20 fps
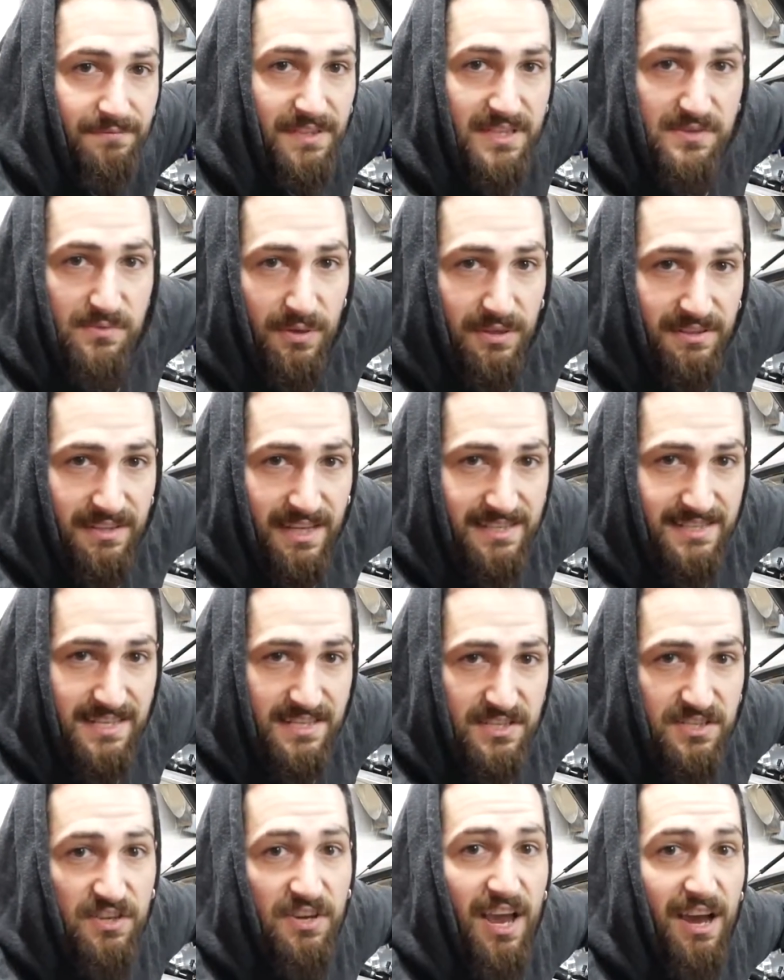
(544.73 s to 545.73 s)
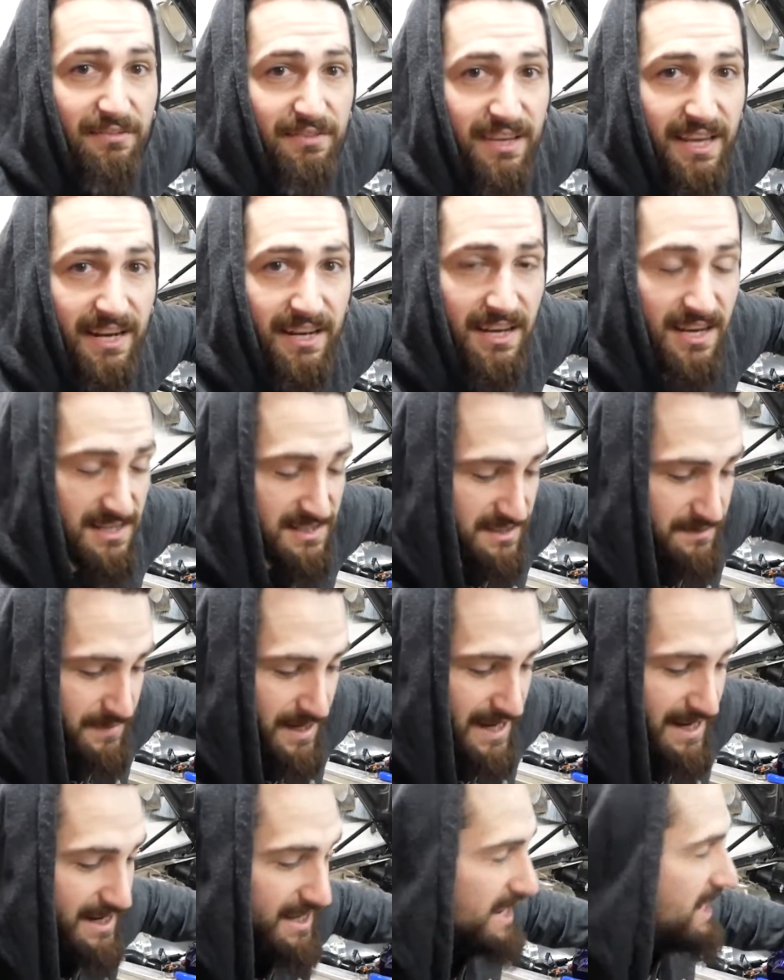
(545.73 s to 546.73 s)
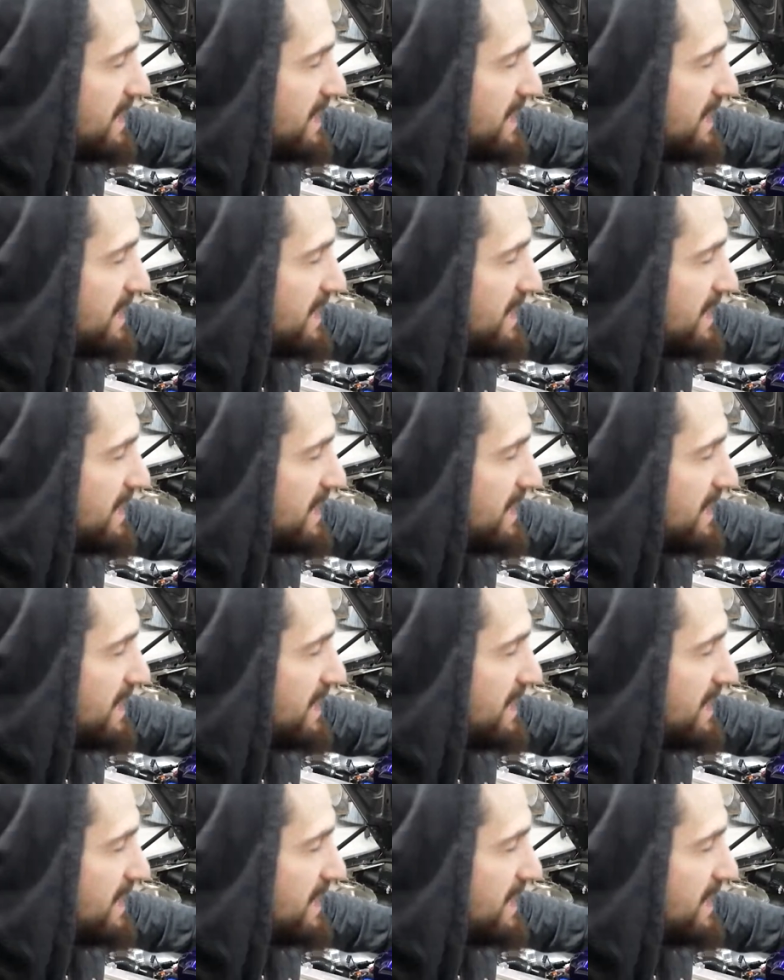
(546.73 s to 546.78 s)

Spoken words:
This one doesn't, so you have to get it custom made.